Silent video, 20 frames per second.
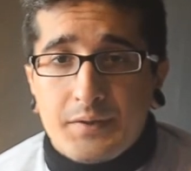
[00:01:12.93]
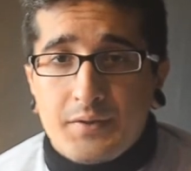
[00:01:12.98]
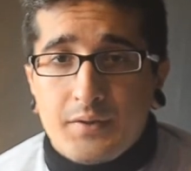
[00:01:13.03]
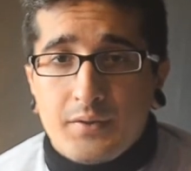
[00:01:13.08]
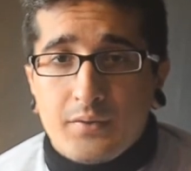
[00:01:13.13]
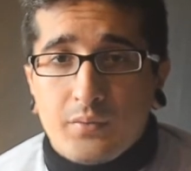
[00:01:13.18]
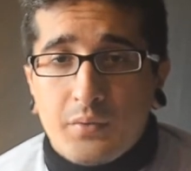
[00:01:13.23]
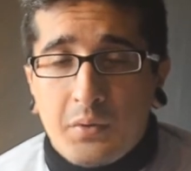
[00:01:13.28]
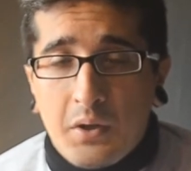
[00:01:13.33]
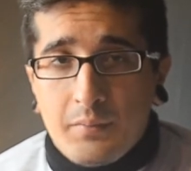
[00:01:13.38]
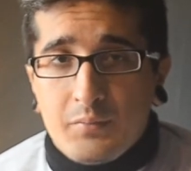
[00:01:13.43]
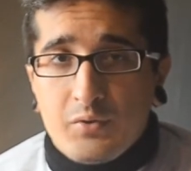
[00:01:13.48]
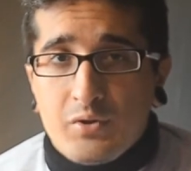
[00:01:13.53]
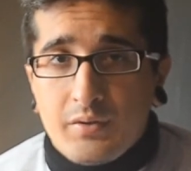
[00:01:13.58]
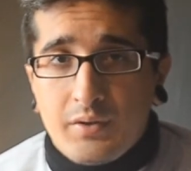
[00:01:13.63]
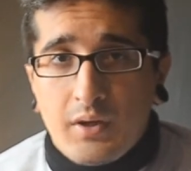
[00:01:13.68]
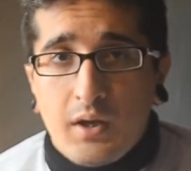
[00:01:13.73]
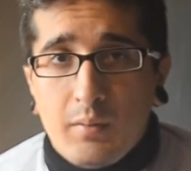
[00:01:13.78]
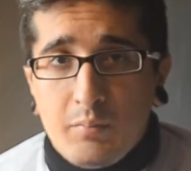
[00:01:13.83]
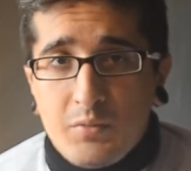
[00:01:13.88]
to
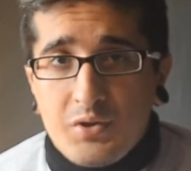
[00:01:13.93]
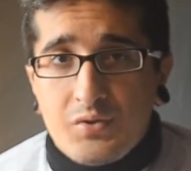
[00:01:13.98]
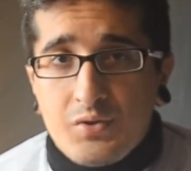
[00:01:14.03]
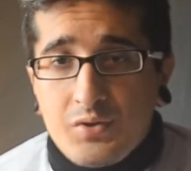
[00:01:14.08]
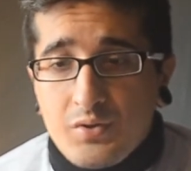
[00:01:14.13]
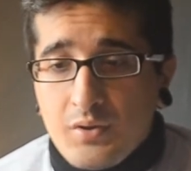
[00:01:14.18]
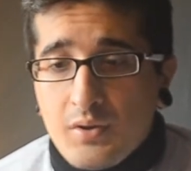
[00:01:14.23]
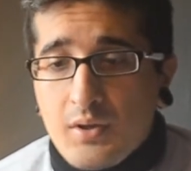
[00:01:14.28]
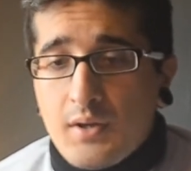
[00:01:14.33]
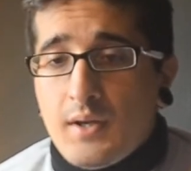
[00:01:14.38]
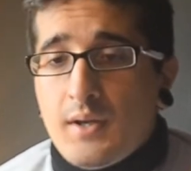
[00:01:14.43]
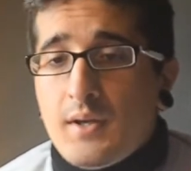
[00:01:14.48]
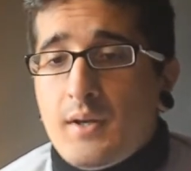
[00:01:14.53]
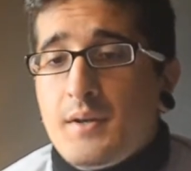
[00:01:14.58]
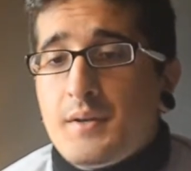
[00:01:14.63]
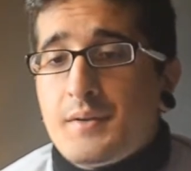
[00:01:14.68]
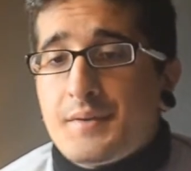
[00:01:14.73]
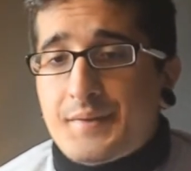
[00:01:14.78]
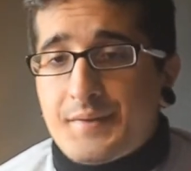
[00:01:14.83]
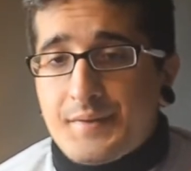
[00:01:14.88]
capture the image.
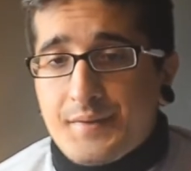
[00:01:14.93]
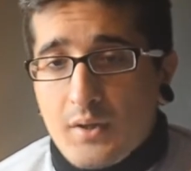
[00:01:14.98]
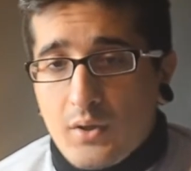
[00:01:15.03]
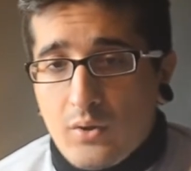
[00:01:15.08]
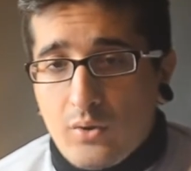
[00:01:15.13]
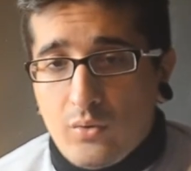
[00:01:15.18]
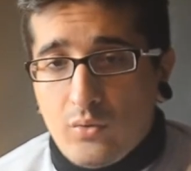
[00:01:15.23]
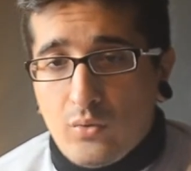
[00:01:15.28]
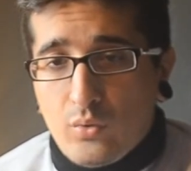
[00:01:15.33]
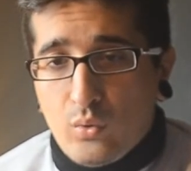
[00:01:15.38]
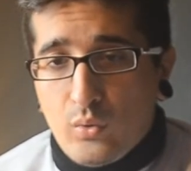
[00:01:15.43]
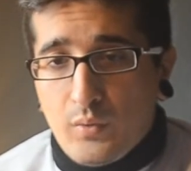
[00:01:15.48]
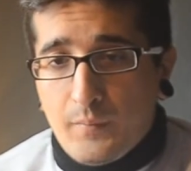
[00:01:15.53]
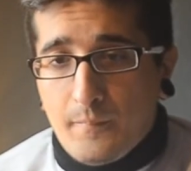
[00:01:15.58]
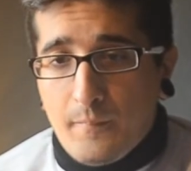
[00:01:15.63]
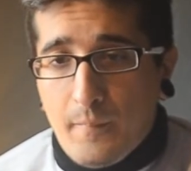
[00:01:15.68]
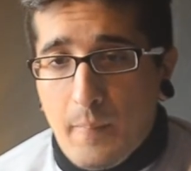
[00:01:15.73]
So